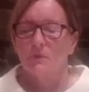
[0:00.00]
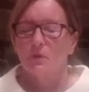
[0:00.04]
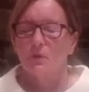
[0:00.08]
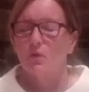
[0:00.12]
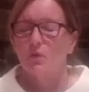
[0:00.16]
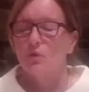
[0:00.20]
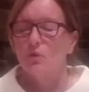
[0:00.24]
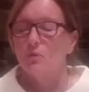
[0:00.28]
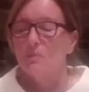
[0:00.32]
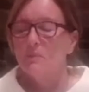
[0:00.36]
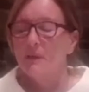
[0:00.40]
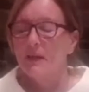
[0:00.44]

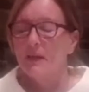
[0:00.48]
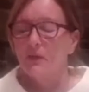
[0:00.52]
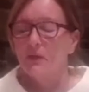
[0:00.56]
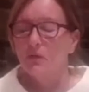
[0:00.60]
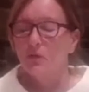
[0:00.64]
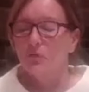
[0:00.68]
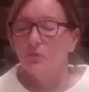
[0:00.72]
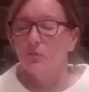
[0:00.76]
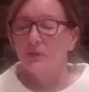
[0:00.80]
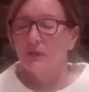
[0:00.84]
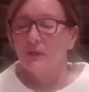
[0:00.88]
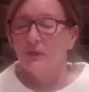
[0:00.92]
You may
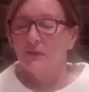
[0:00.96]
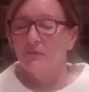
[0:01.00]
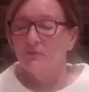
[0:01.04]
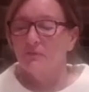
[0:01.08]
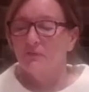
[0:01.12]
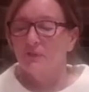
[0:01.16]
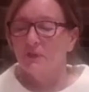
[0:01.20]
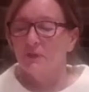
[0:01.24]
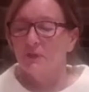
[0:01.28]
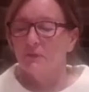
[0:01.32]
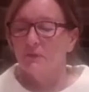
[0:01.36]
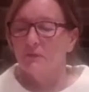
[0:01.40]
not really
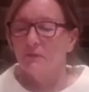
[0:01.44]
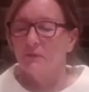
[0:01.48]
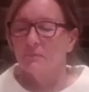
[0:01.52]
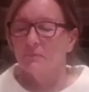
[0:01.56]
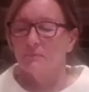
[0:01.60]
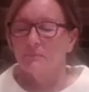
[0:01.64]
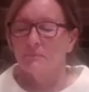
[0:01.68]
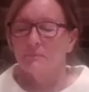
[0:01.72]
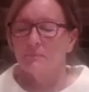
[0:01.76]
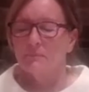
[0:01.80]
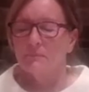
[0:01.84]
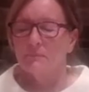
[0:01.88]
feel them,
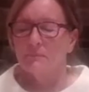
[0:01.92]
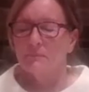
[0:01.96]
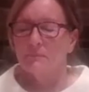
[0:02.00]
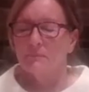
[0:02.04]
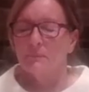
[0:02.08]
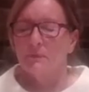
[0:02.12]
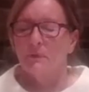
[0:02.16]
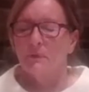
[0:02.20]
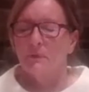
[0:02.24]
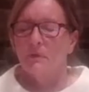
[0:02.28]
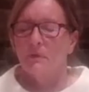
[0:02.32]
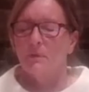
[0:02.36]

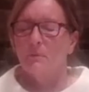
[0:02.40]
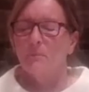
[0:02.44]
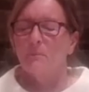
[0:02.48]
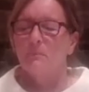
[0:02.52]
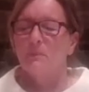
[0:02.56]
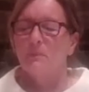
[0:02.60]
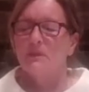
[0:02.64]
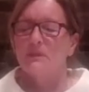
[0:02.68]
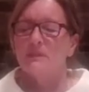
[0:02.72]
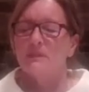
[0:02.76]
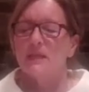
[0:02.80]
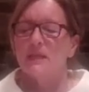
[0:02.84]

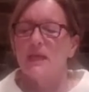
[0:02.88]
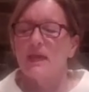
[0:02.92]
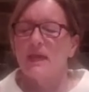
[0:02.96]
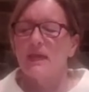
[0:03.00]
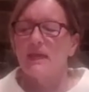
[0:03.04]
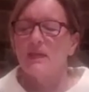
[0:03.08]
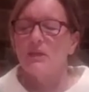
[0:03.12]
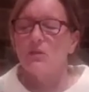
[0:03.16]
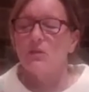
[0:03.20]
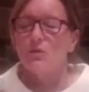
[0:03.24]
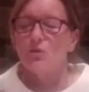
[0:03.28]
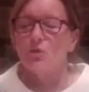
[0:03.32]
but
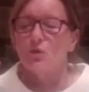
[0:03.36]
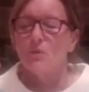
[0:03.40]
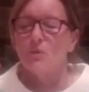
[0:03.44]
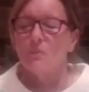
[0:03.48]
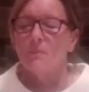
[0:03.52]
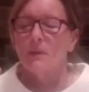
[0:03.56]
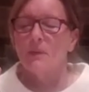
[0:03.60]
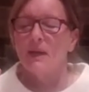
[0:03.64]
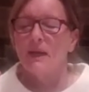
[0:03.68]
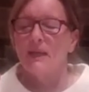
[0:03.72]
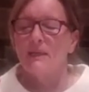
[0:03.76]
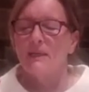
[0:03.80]
in your
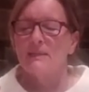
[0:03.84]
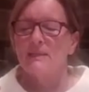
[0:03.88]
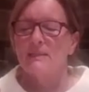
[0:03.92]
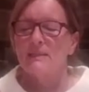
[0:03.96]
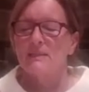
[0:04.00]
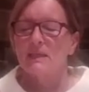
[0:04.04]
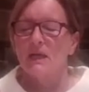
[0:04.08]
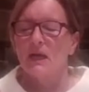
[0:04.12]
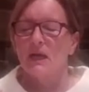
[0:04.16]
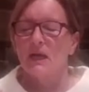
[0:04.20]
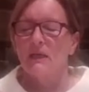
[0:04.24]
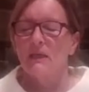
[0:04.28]
mind's
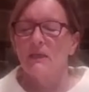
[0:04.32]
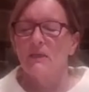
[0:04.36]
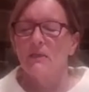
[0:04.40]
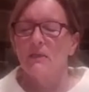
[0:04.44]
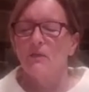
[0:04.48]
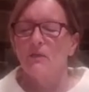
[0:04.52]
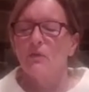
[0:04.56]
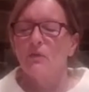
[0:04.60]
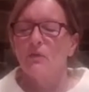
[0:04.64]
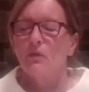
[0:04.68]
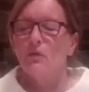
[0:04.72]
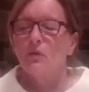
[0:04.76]
eye,
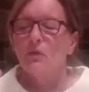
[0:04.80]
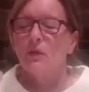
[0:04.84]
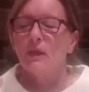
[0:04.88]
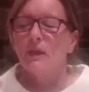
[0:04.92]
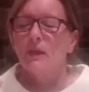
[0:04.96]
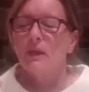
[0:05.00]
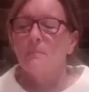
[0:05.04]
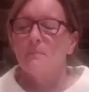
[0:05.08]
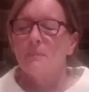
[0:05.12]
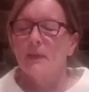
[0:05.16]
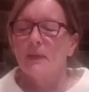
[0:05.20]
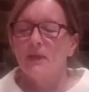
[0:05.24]

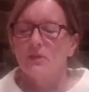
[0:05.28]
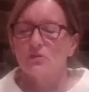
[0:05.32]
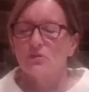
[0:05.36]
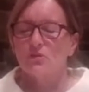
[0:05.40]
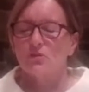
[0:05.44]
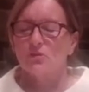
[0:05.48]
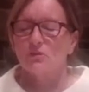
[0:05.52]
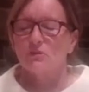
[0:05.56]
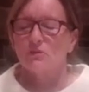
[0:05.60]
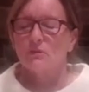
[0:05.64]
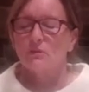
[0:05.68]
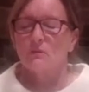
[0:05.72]

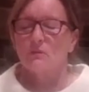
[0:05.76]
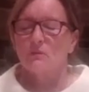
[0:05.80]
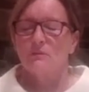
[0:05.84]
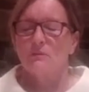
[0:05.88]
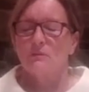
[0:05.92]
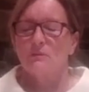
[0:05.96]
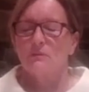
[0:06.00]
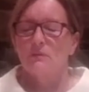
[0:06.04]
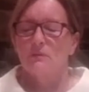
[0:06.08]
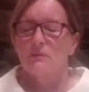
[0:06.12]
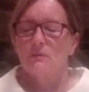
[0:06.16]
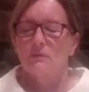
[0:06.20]
imagine
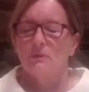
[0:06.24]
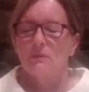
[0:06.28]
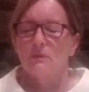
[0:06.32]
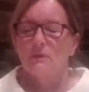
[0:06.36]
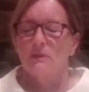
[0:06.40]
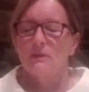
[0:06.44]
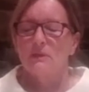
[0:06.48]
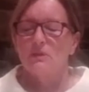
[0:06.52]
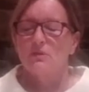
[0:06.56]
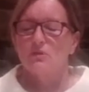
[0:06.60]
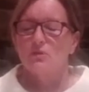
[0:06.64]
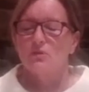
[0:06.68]

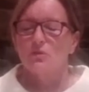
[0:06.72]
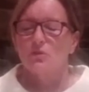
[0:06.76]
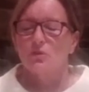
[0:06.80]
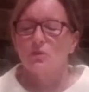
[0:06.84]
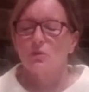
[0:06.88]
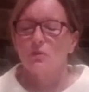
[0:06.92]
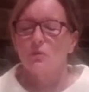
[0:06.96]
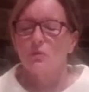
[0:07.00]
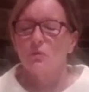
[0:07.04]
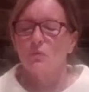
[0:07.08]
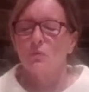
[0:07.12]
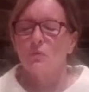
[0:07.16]
these
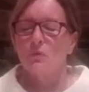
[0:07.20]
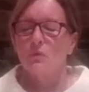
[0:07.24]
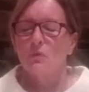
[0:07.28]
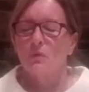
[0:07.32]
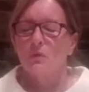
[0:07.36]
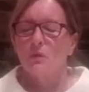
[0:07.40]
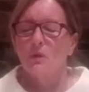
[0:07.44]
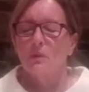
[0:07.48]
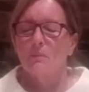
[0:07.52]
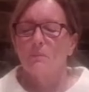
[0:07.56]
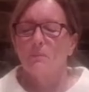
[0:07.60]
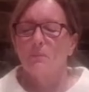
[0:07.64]
2
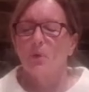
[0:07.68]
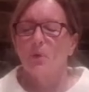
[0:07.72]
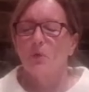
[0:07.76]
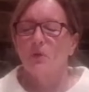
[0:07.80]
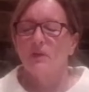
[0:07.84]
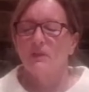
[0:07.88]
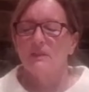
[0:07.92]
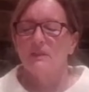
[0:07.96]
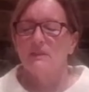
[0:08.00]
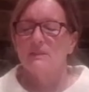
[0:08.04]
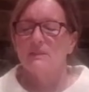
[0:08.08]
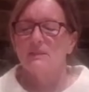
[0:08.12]

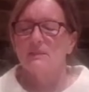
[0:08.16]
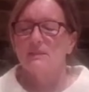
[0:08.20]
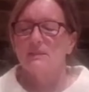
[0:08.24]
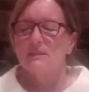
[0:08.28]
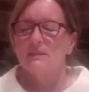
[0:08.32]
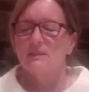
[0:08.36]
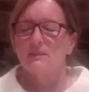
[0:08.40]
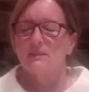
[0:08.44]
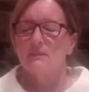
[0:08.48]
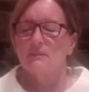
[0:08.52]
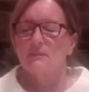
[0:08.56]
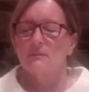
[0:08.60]

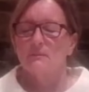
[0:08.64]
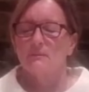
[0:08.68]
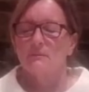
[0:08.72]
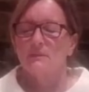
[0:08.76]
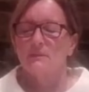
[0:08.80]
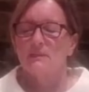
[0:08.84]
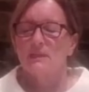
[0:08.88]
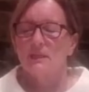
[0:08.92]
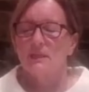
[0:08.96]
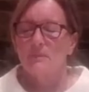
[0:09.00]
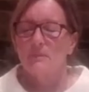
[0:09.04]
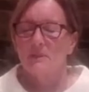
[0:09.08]
points
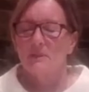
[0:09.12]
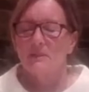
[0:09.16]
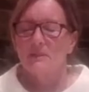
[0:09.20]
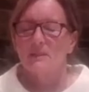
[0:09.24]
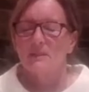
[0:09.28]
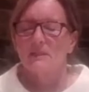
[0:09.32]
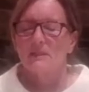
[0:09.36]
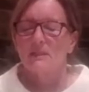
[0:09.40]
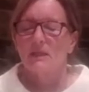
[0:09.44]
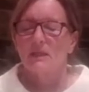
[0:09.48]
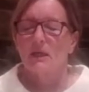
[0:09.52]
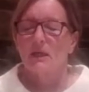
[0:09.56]
deep
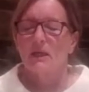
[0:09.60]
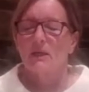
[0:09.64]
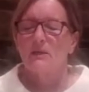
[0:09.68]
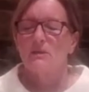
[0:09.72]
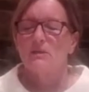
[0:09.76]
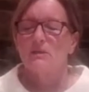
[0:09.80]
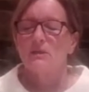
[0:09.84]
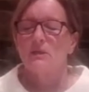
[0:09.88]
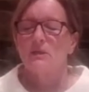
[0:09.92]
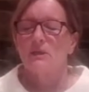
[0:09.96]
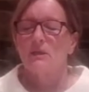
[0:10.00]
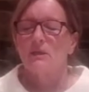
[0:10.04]

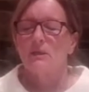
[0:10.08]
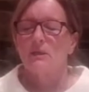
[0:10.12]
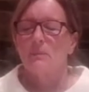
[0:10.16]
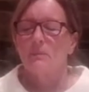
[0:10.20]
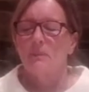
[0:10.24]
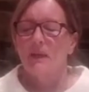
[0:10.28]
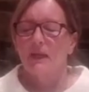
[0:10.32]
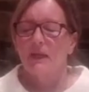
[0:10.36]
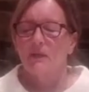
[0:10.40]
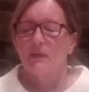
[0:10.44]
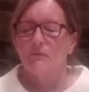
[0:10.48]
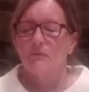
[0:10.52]
inside the
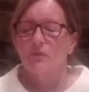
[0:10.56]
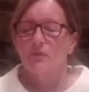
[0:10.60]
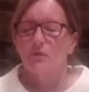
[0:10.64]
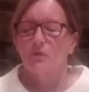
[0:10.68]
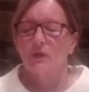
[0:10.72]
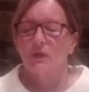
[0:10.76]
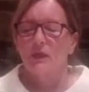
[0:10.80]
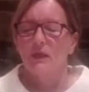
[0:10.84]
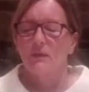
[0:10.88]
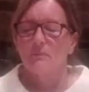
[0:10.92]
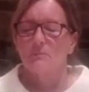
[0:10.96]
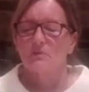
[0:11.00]
back of
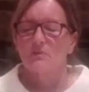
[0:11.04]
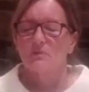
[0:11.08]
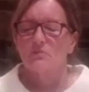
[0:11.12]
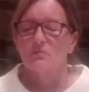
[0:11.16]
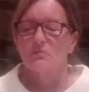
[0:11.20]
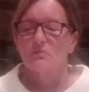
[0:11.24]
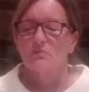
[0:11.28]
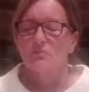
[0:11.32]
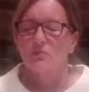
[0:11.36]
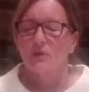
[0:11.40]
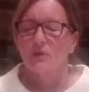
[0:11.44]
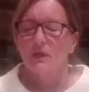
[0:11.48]
your
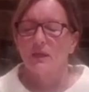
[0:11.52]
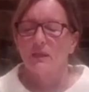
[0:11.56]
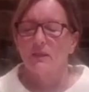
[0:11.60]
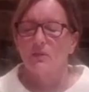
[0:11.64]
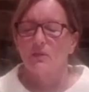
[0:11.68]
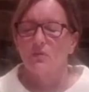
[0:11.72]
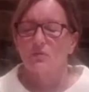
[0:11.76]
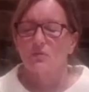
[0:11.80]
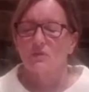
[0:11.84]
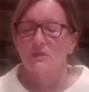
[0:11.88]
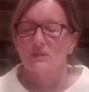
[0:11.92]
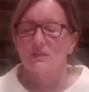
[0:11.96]
hips, right that
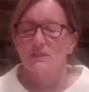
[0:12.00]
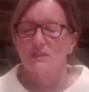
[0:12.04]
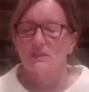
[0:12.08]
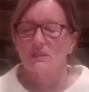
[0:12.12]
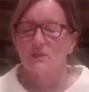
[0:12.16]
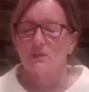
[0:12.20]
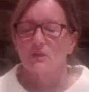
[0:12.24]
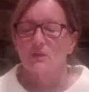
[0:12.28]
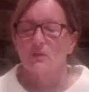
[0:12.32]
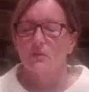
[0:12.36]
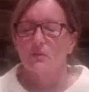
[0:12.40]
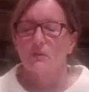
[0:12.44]
you're
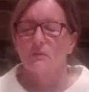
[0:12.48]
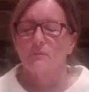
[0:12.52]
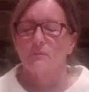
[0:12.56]
sitting on.